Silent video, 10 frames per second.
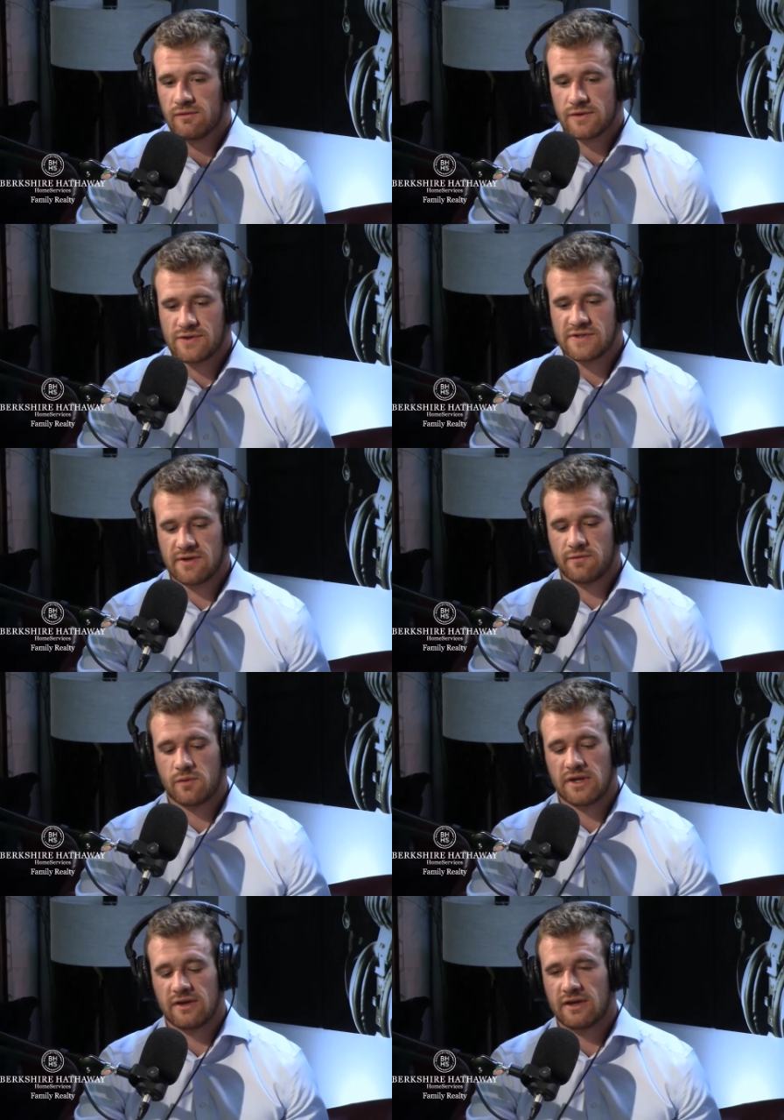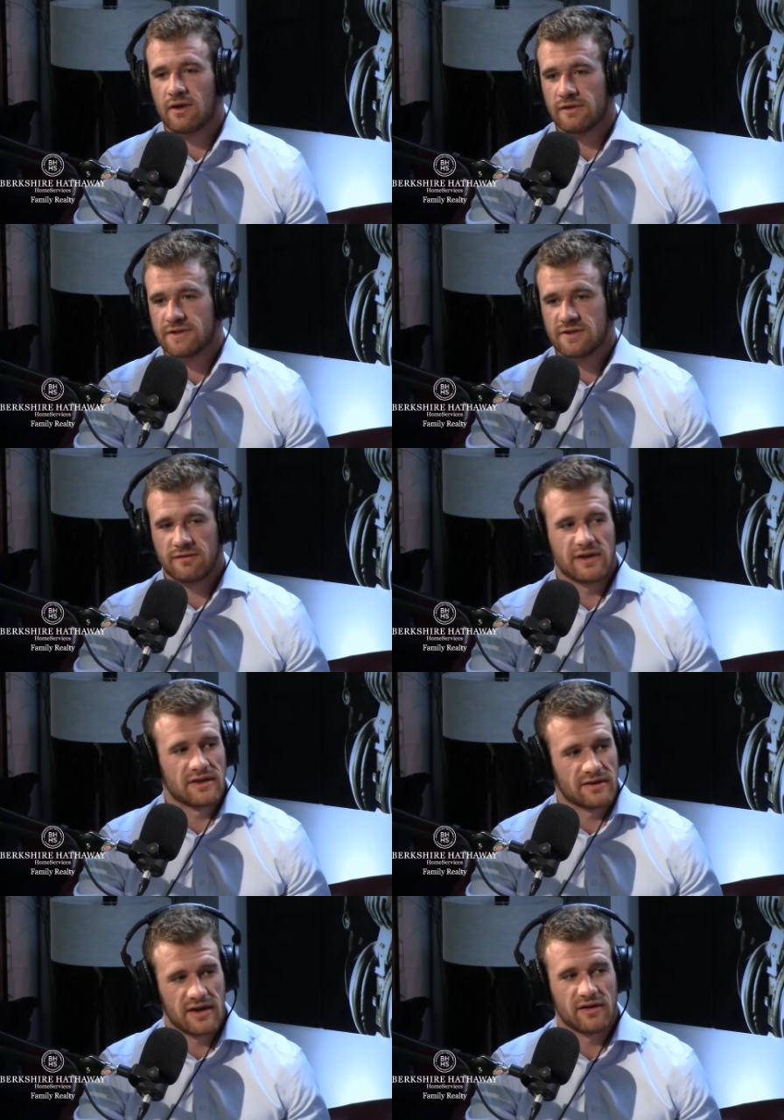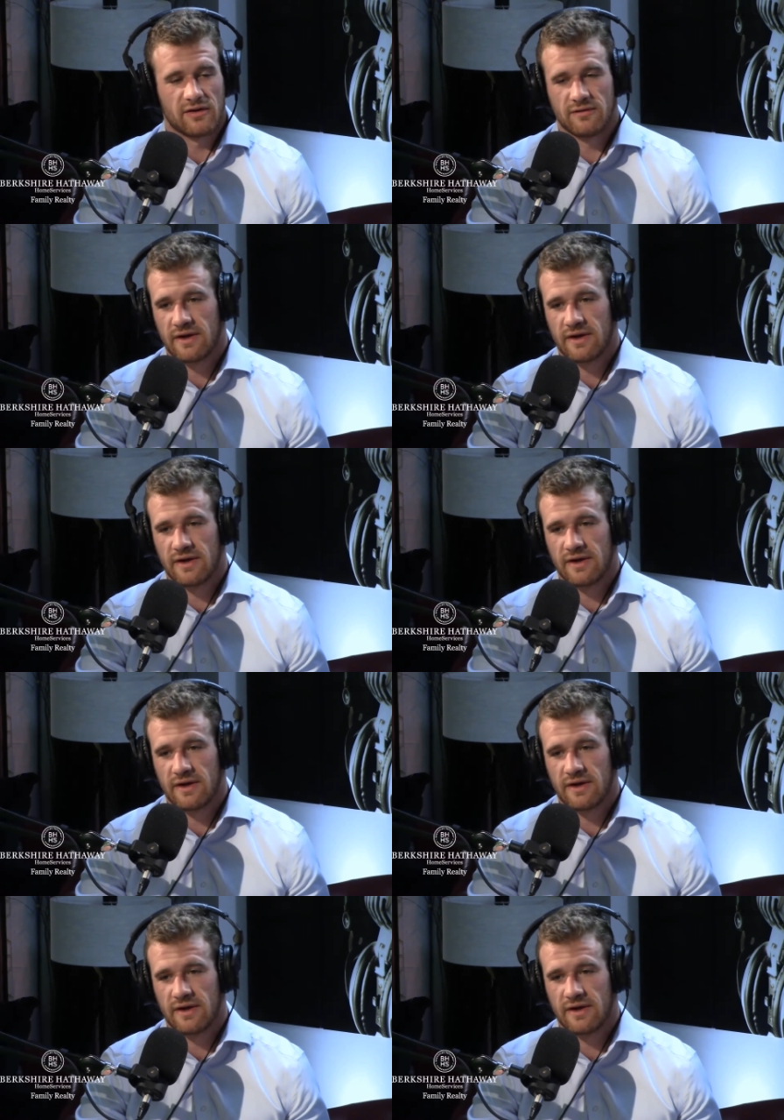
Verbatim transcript: versus if we get all this stuff taken care of